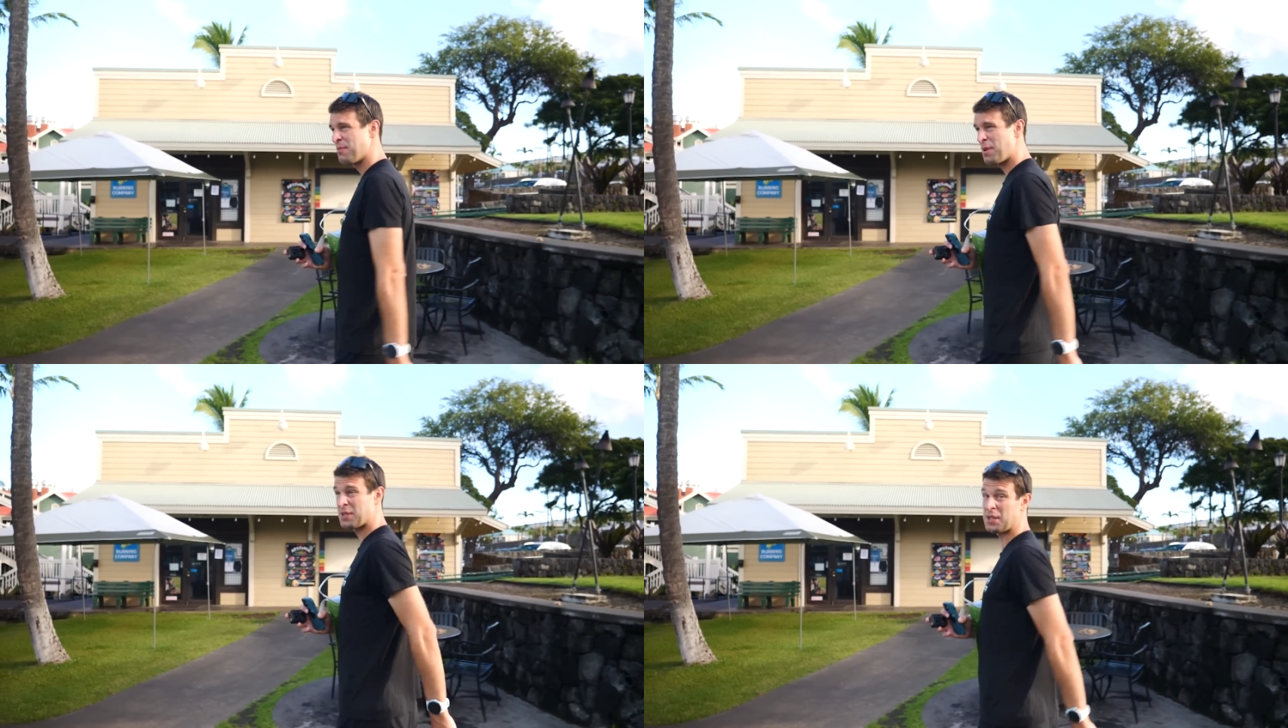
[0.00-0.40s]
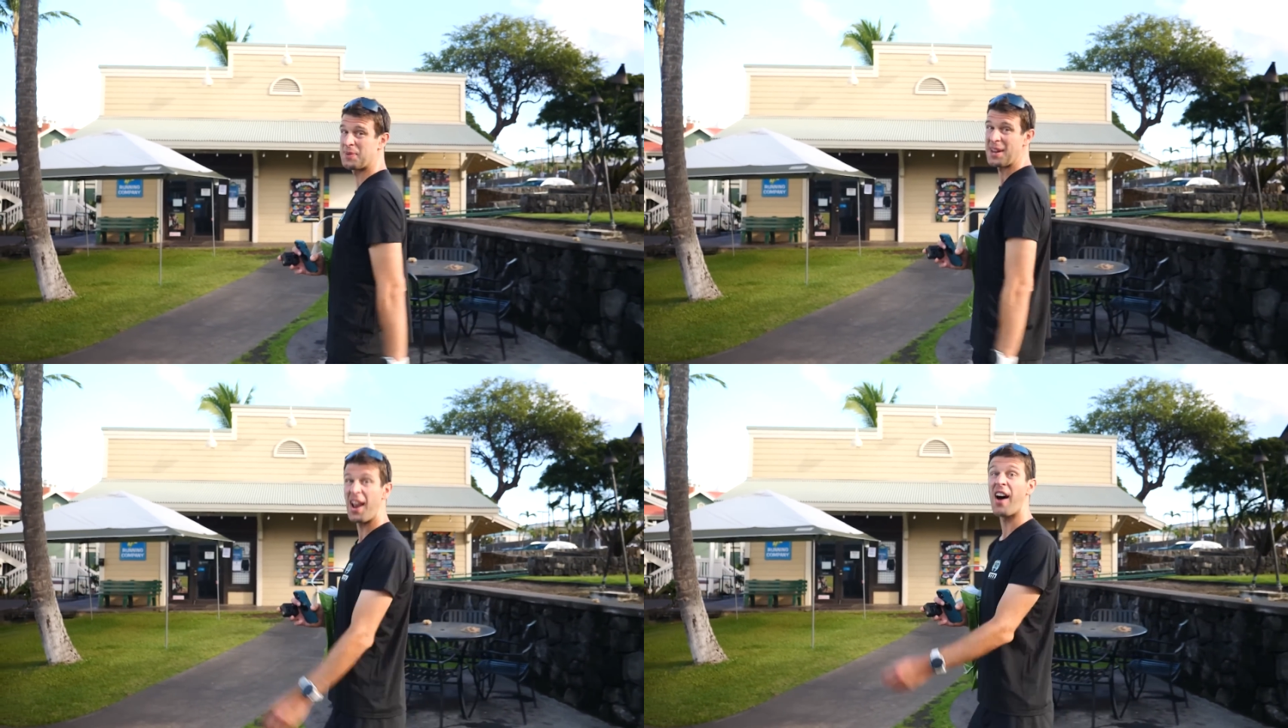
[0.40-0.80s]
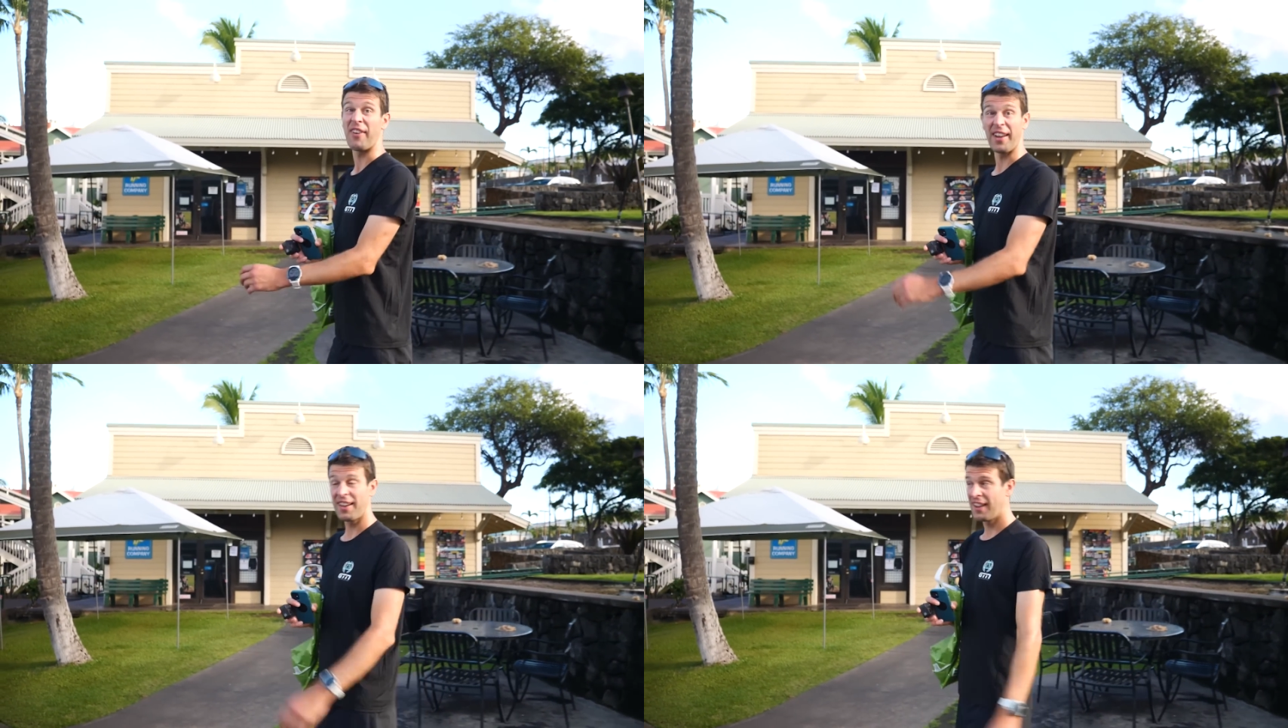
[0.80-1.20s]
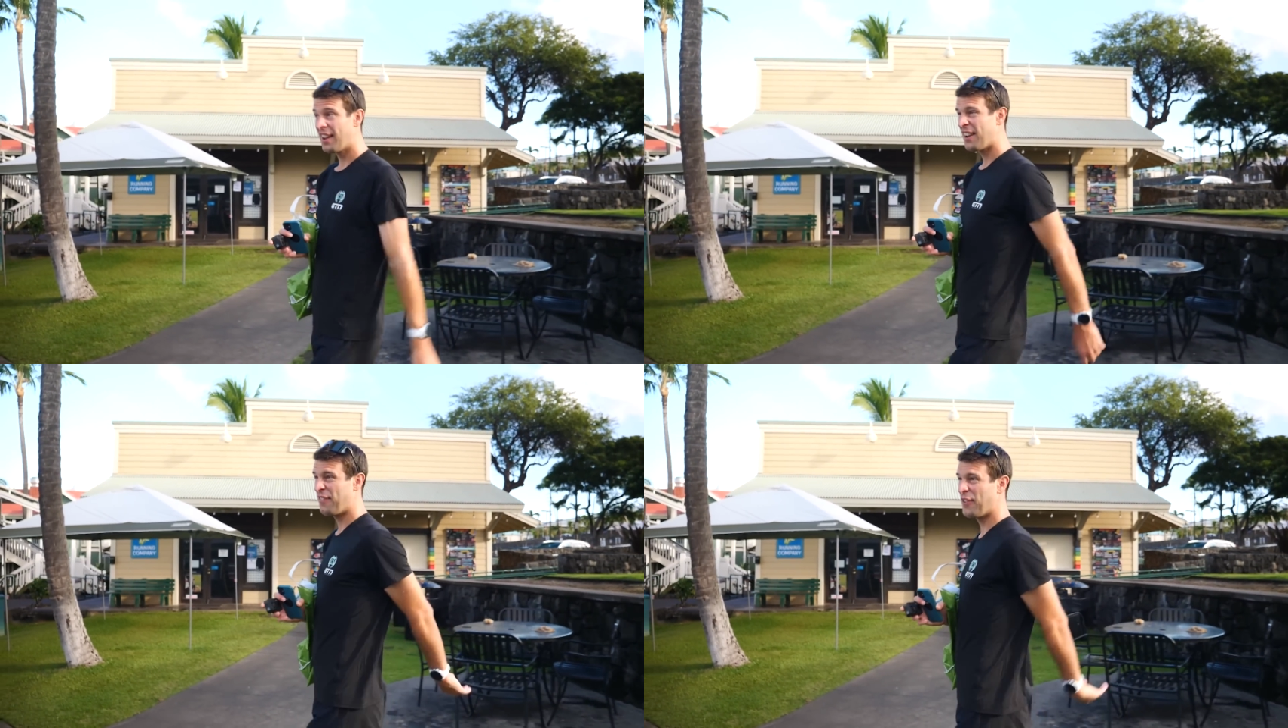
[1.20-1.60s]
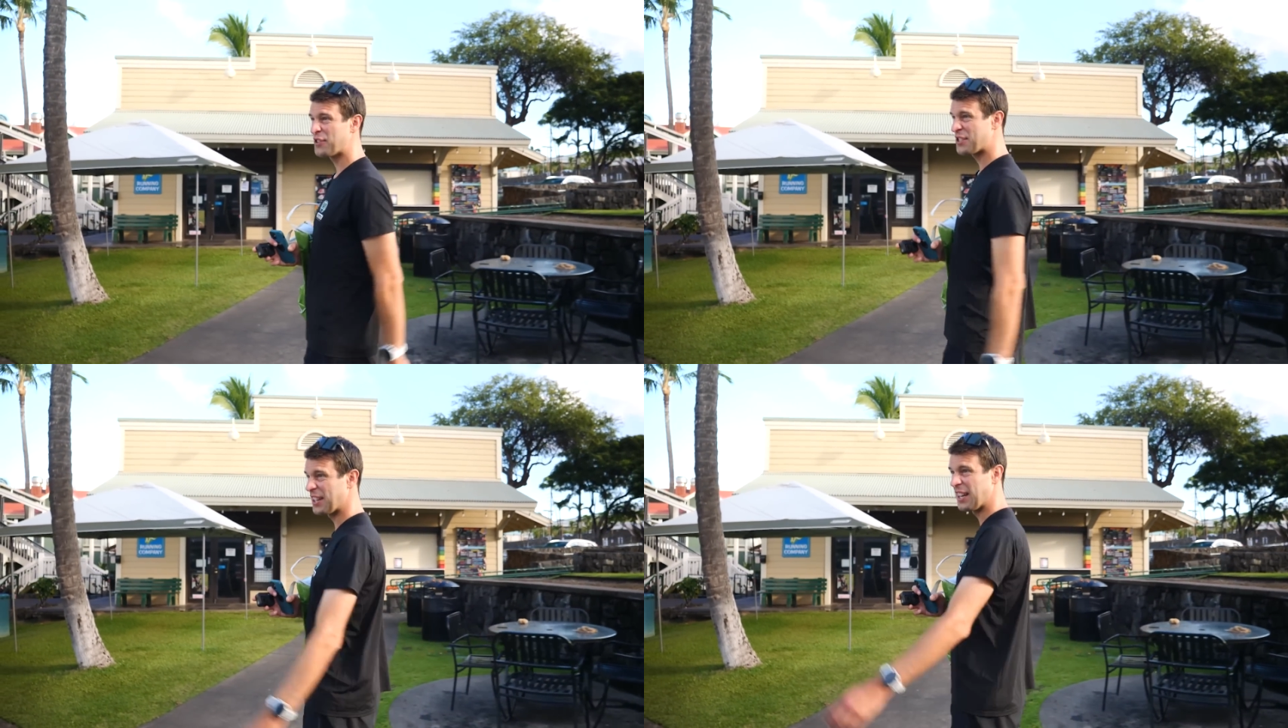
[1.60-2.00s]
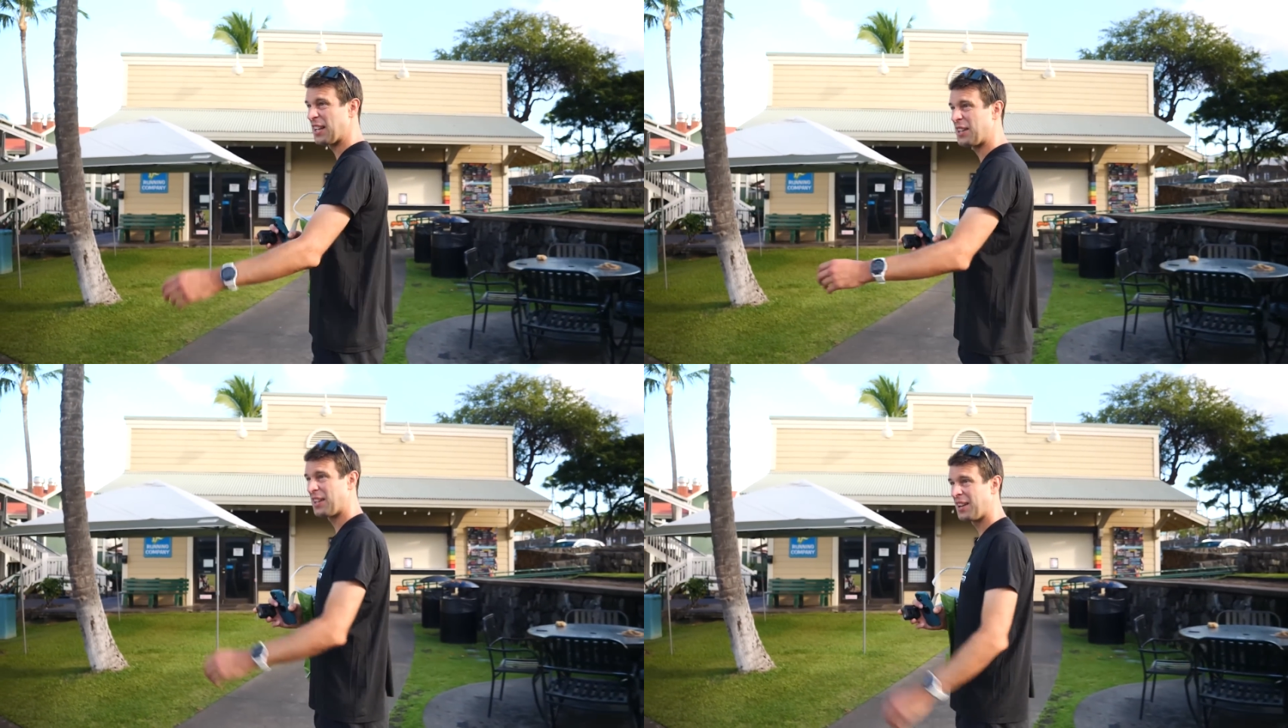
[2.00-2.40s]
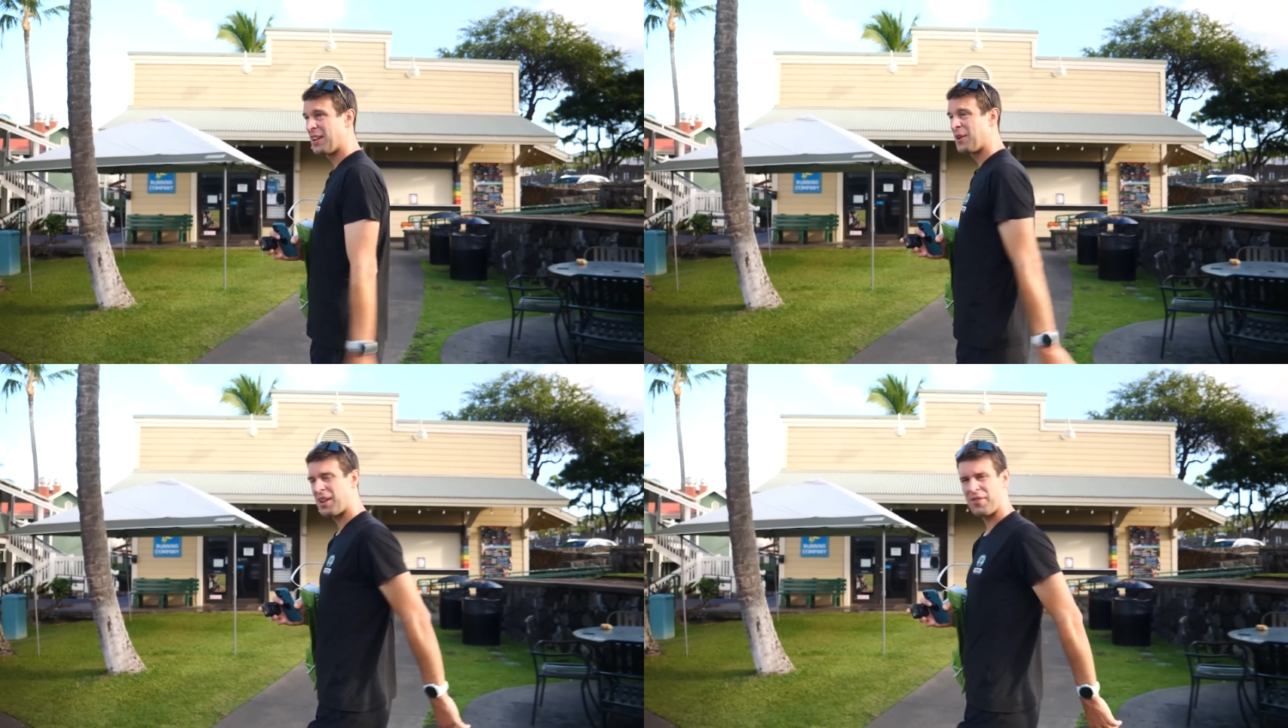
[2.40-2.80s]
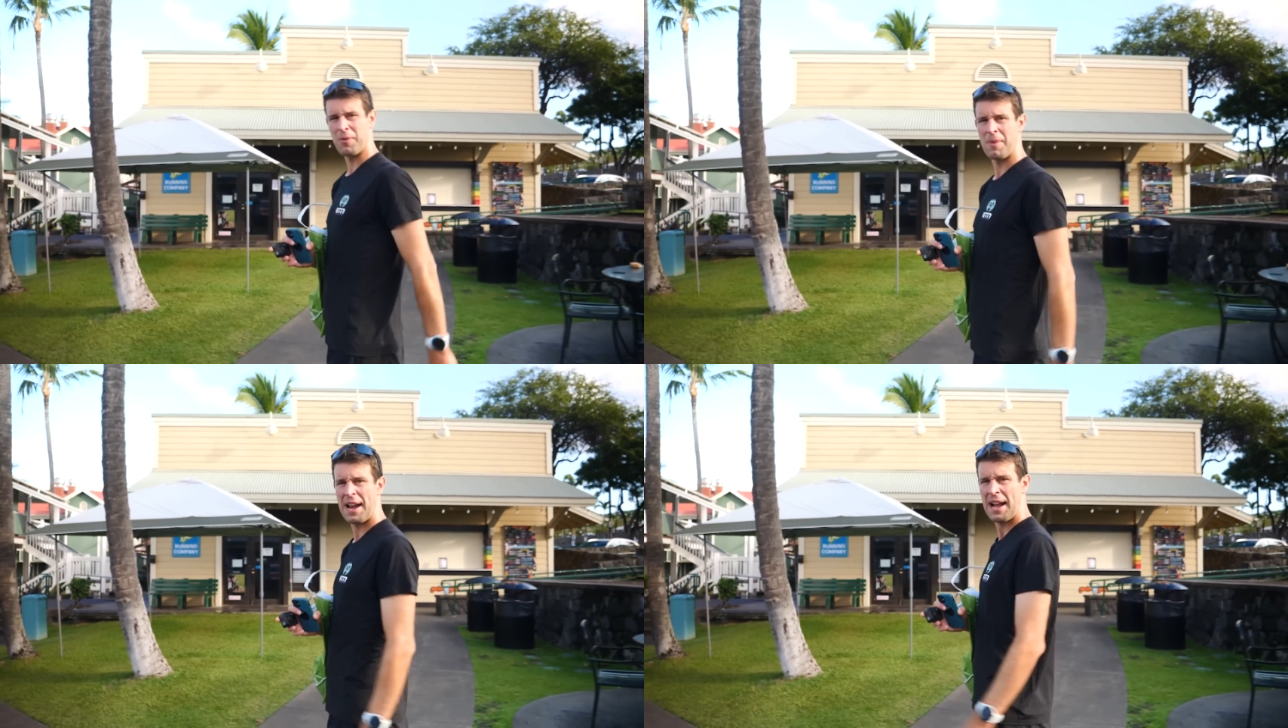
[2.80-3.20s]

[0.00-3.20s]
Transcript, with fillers: people seem to be loving. Unfortunately, we haven't got many